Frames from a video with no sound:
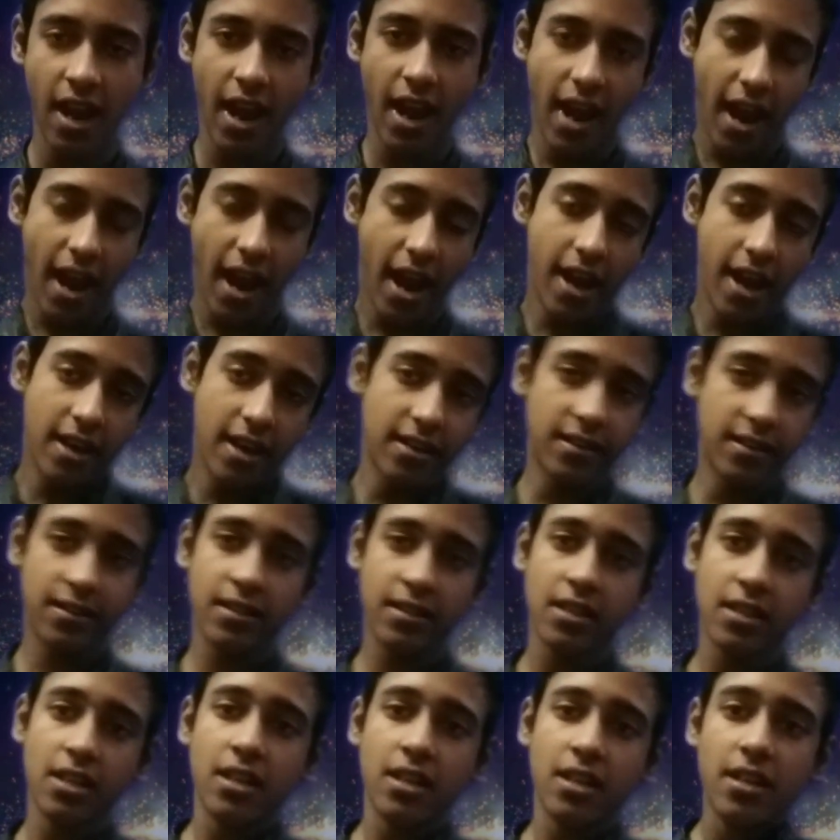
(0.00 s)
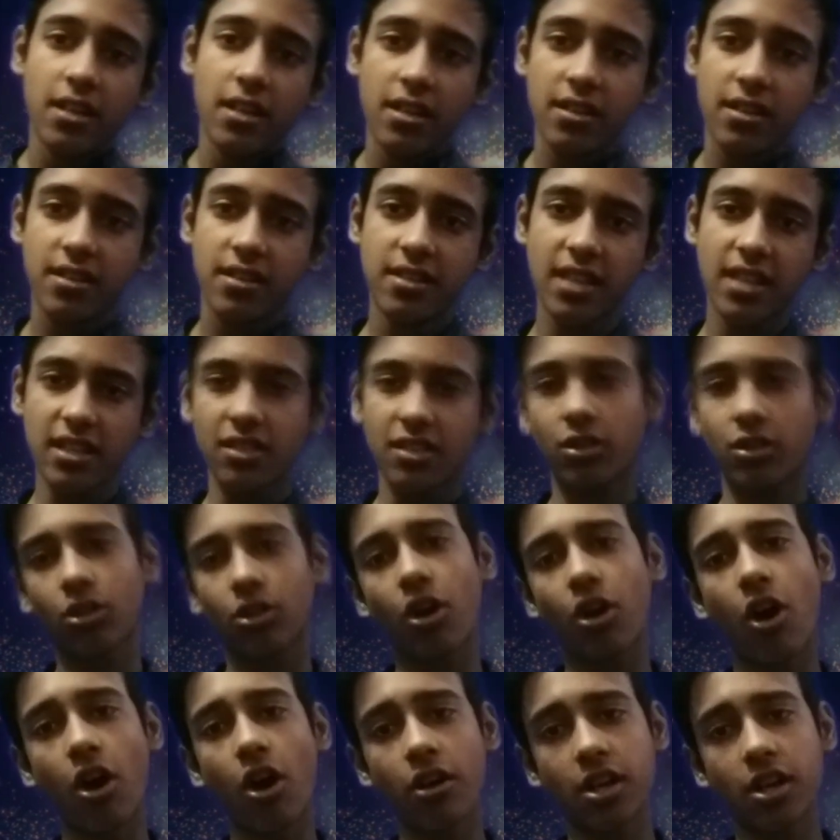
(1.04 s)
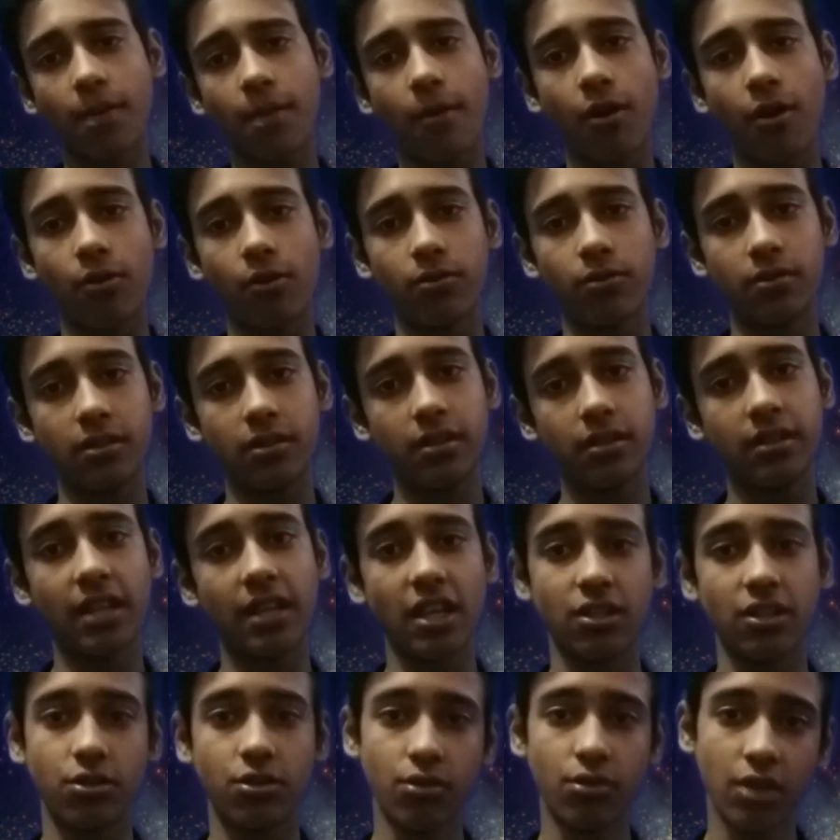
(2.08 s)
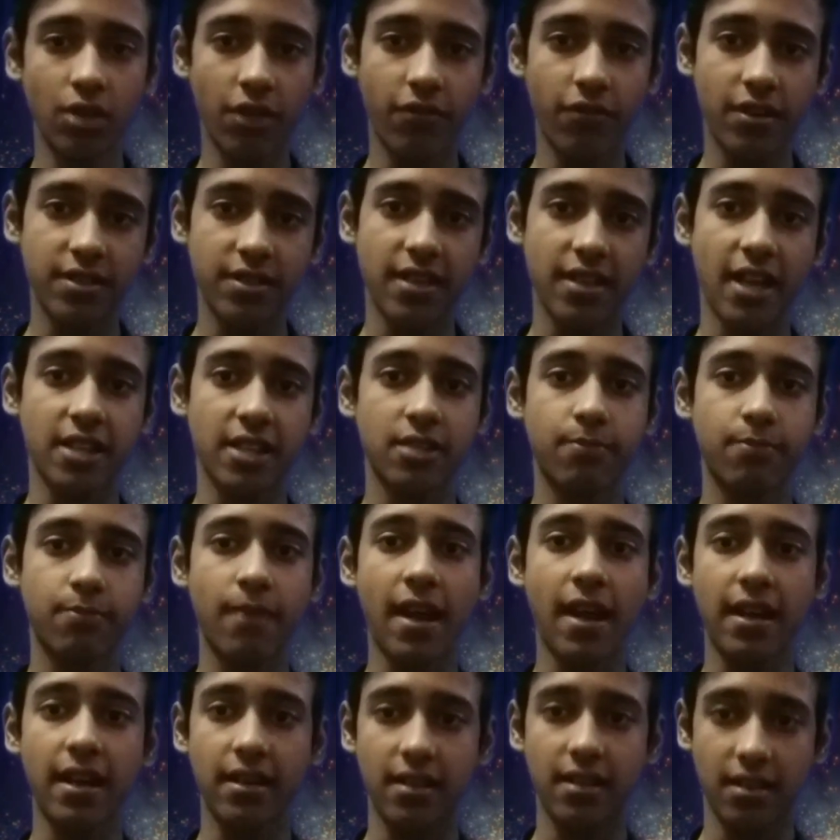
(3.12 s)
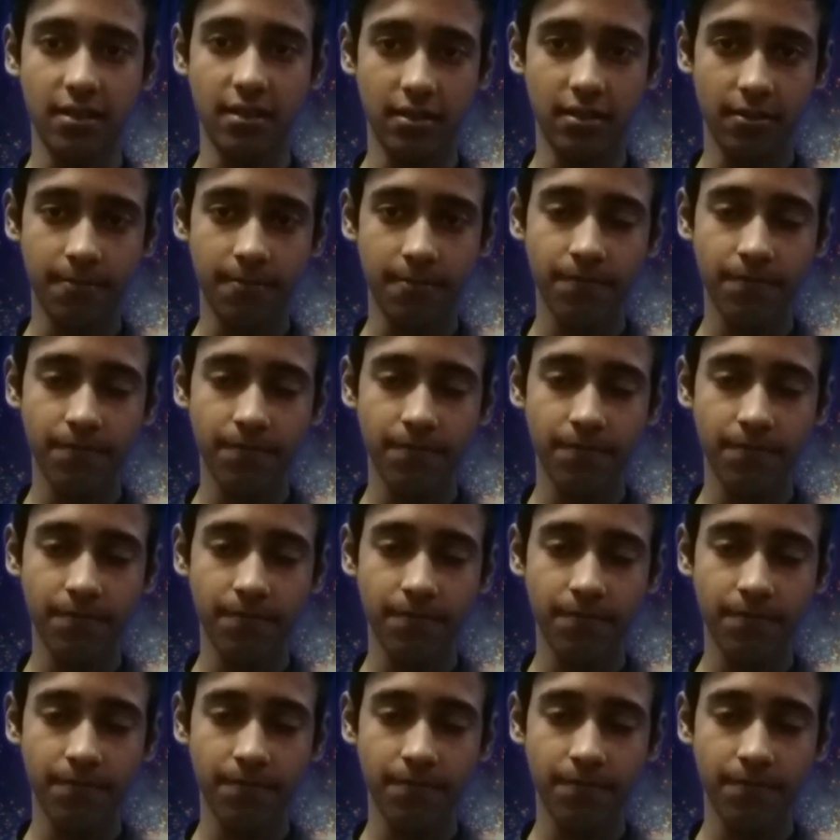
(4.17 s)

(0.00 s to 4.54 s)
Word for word: and just thought about the universe expanding.